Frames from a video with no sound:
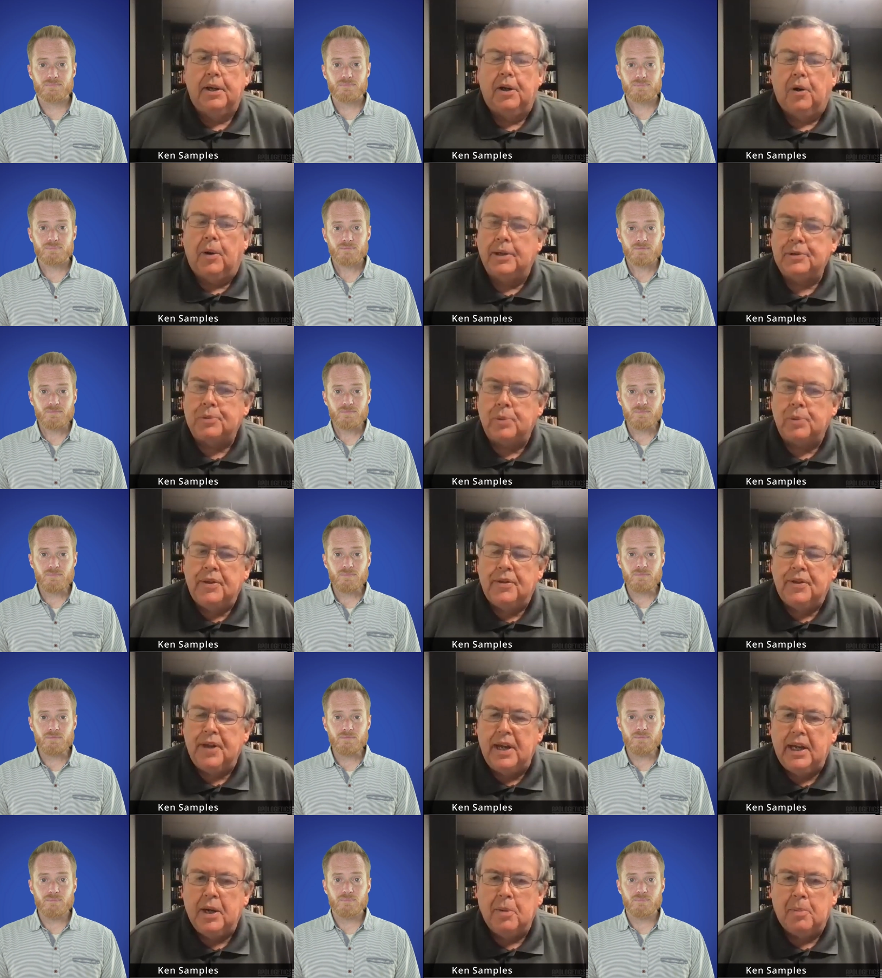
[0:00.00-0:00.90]
Speaker 1: know, as we
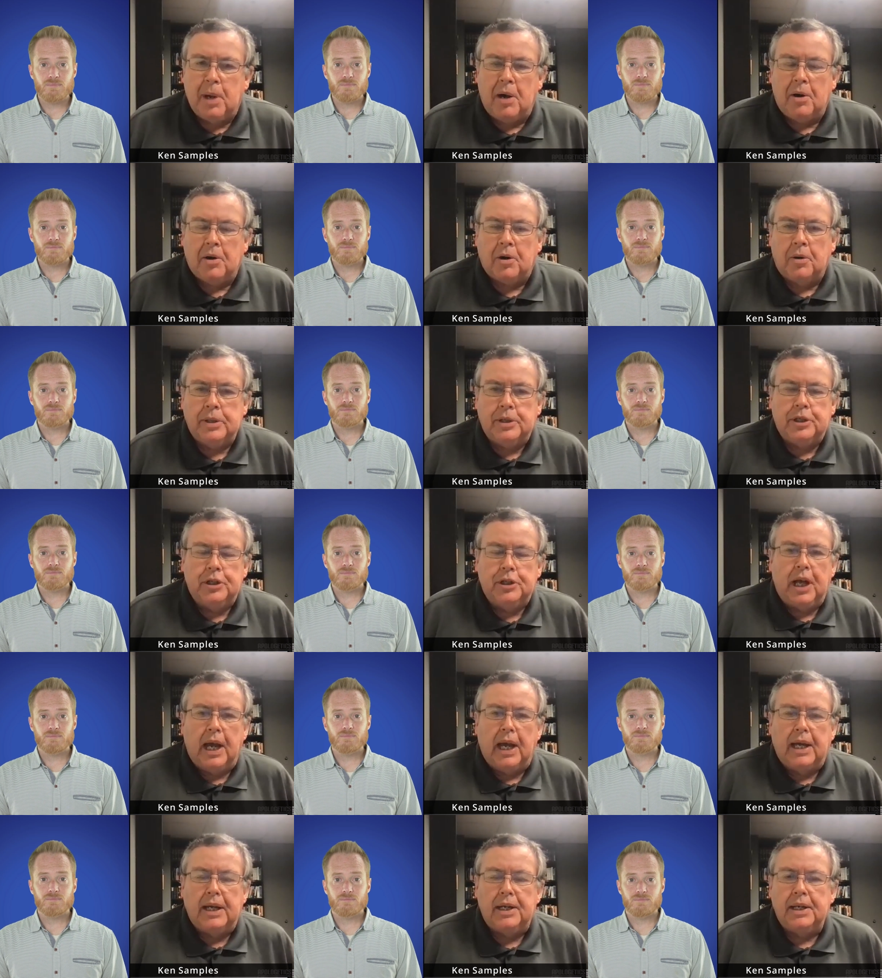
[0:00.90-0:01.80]
think about
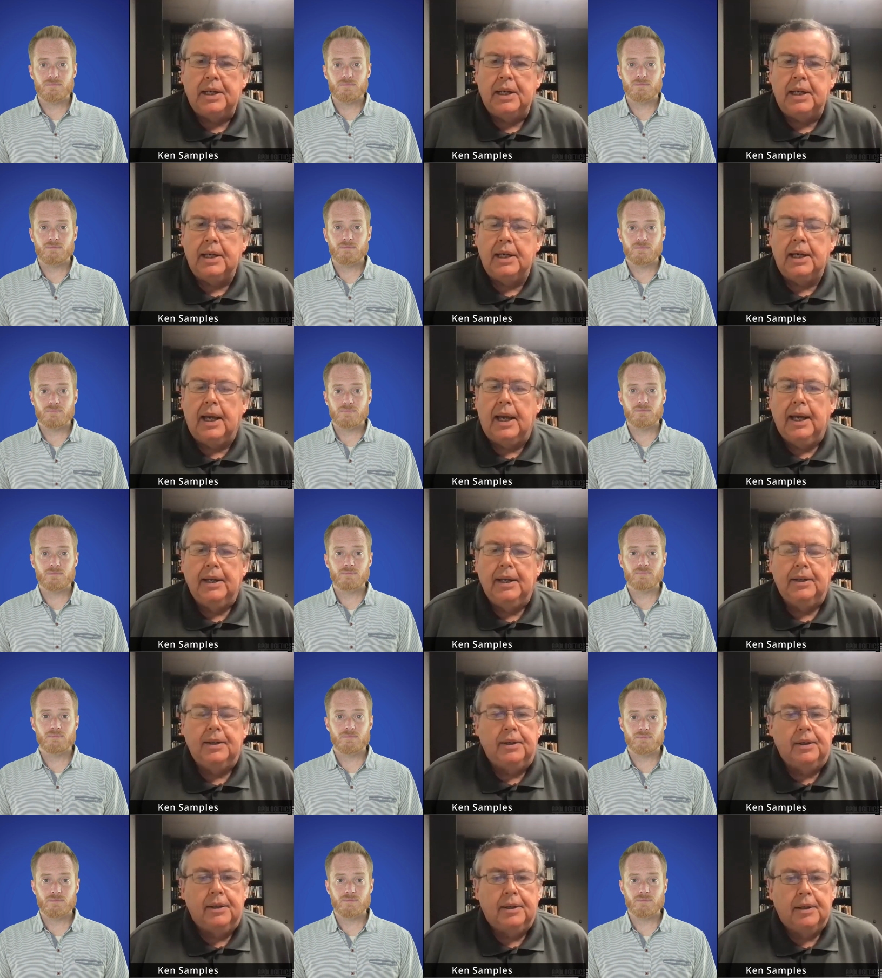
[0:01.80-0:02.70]
Christianity
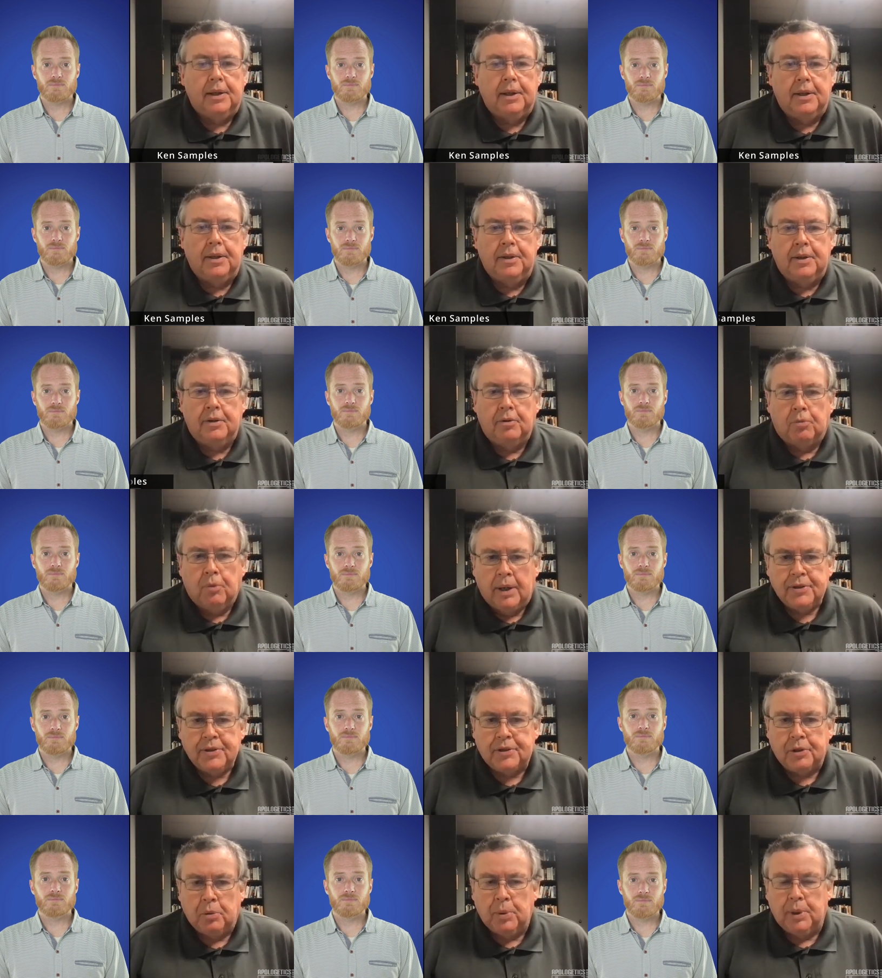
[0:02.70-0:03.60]
and
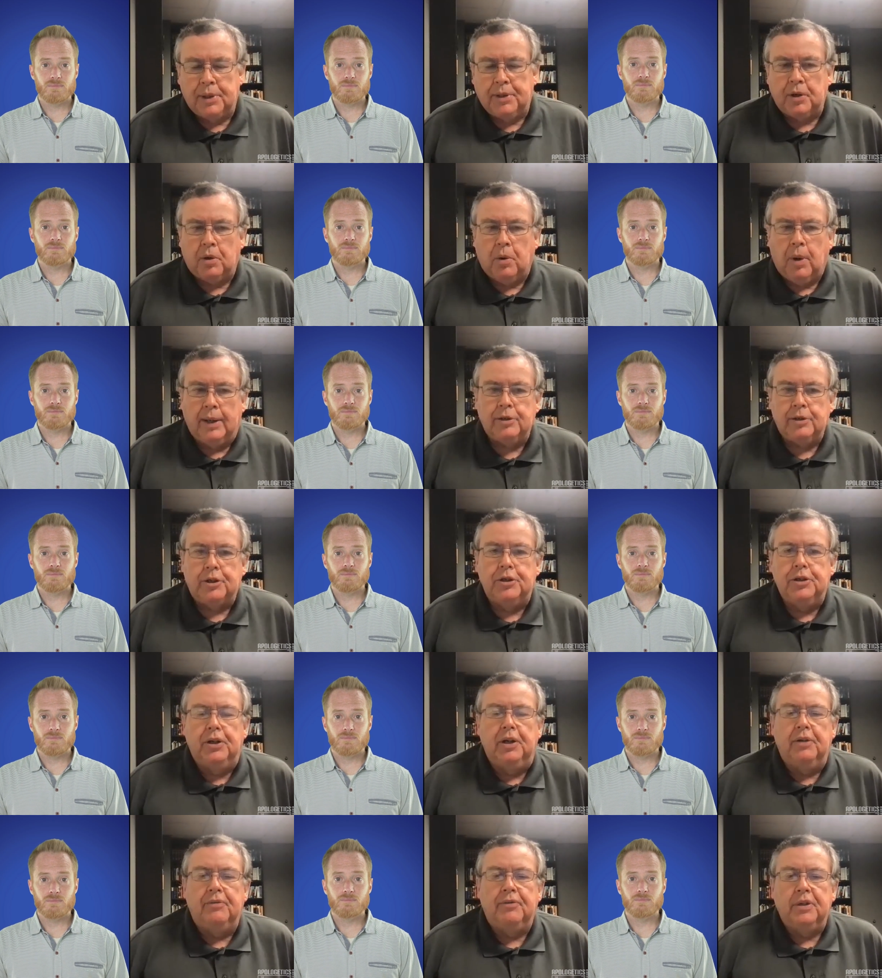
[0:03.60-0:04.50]
wrestle with the
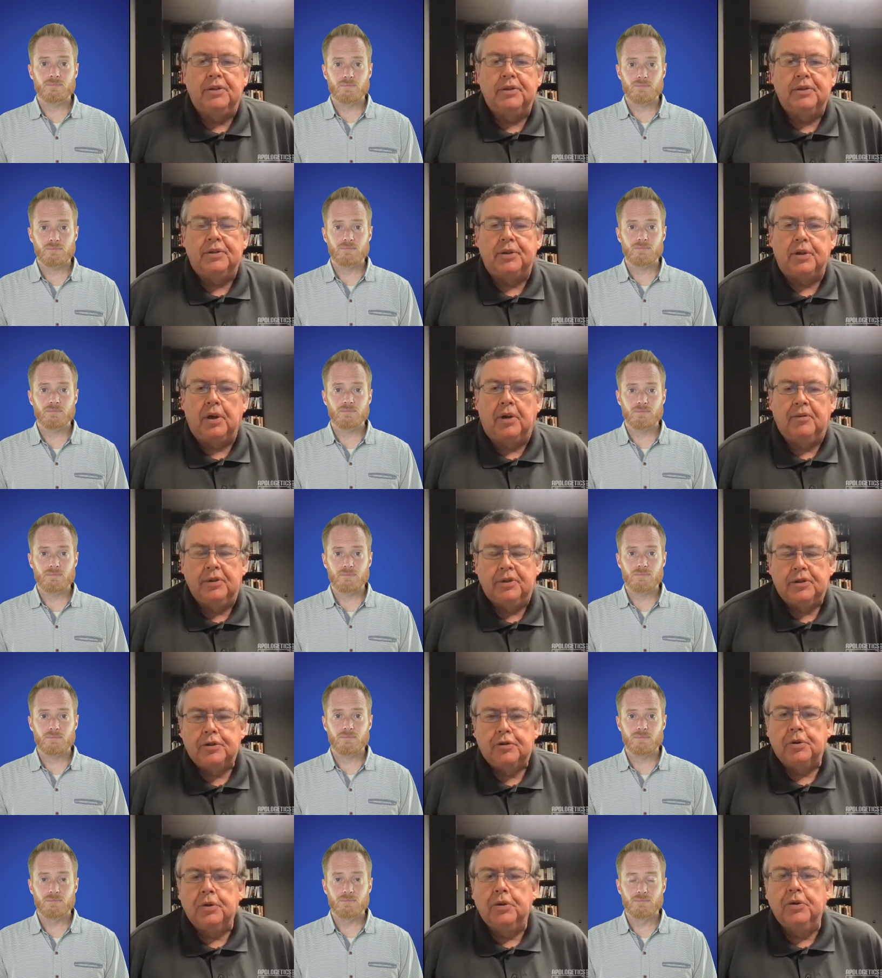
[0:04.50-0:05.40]
question of its, of
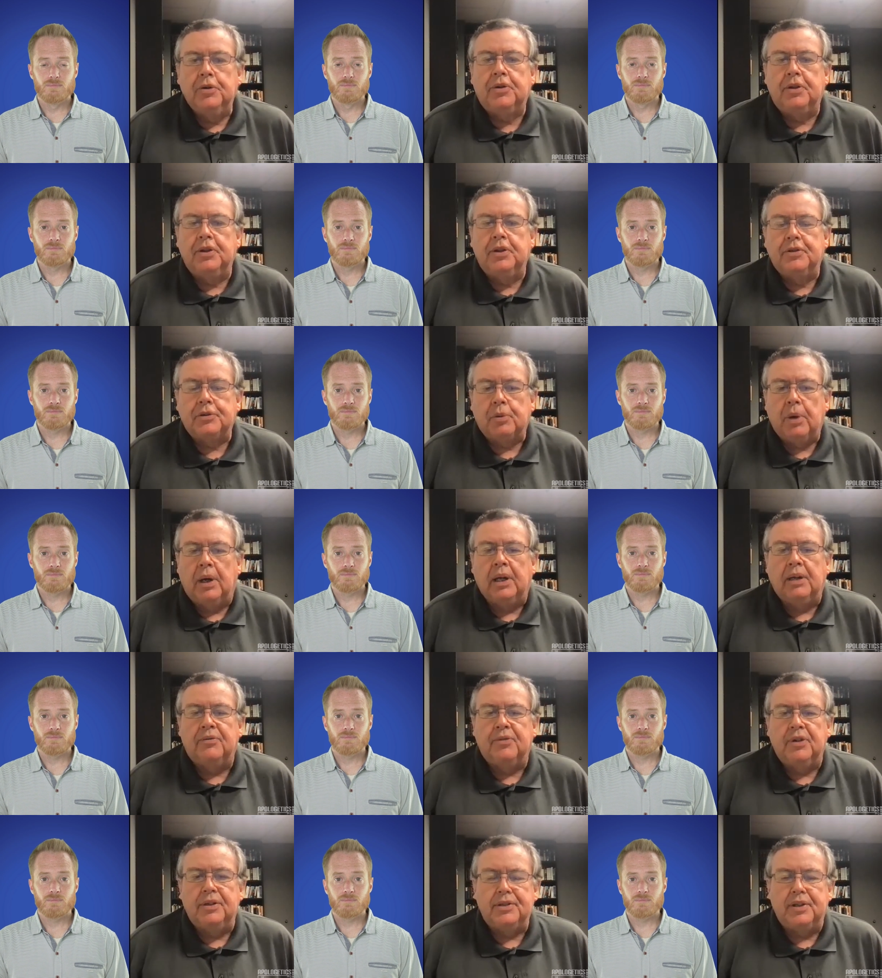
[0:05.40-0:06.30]
its truth, its
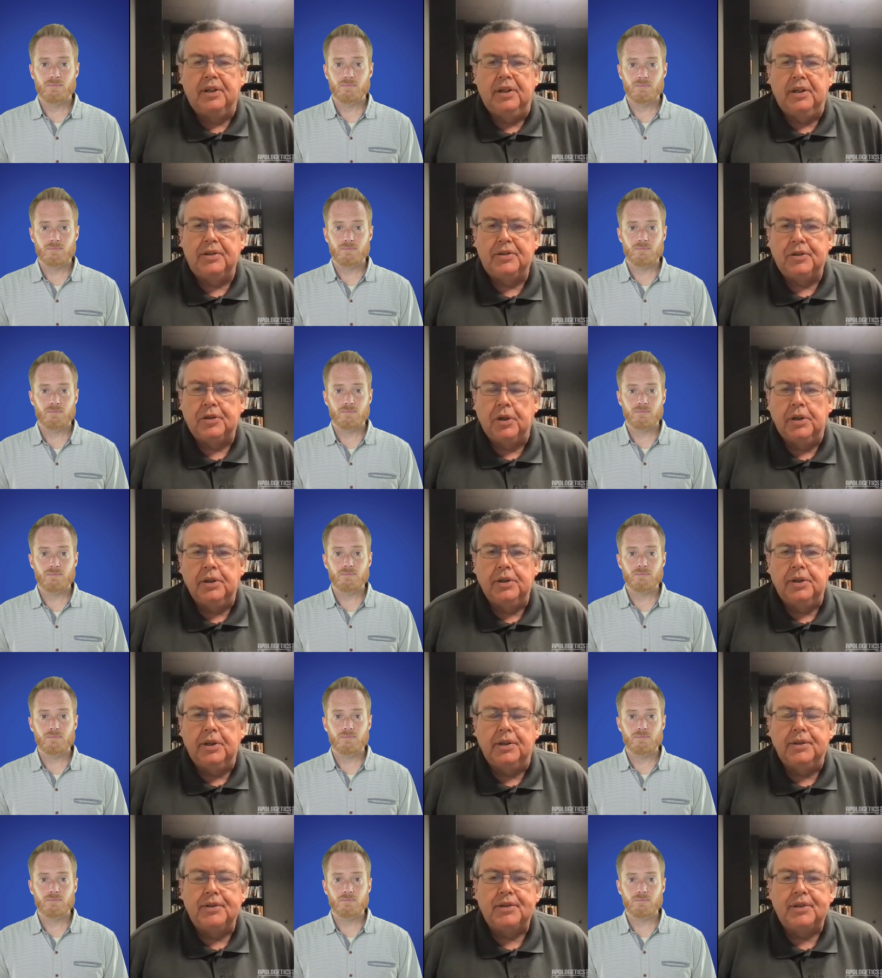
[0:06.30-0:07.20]
relevance, and its
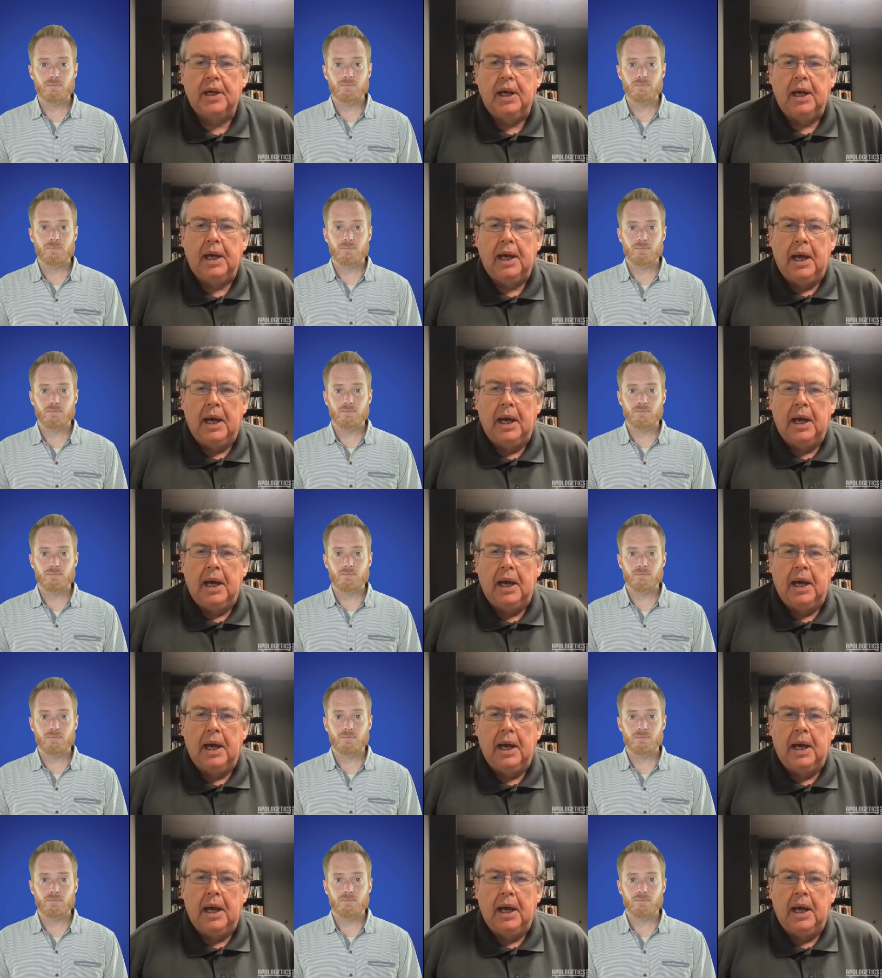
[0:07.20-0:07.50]
goodness,